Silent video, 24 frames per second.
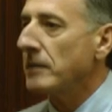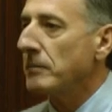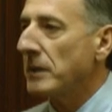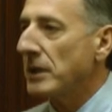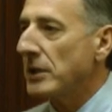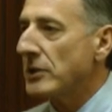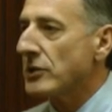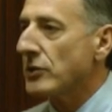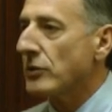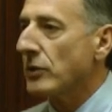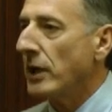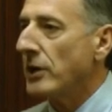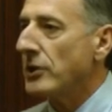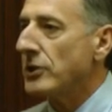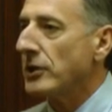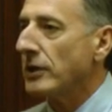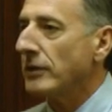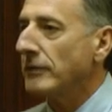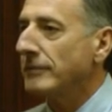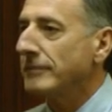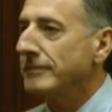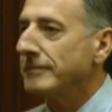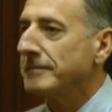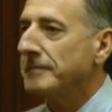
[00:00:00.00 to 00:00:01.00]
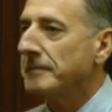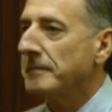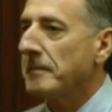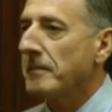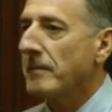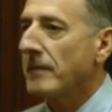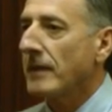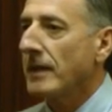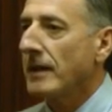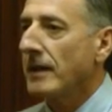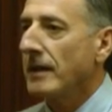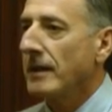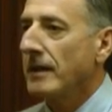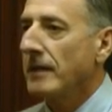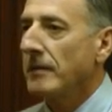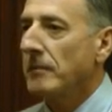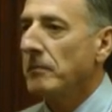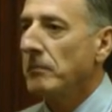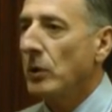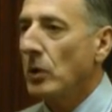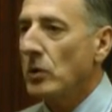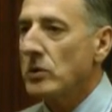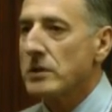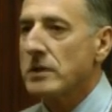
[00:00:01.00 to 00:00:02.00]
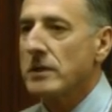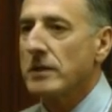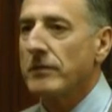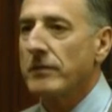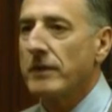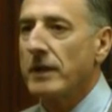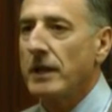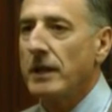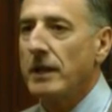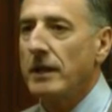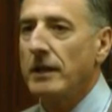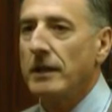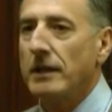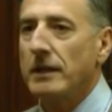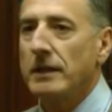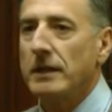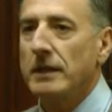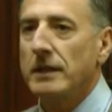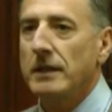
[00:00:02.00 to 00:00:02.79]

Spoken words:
administration, most of the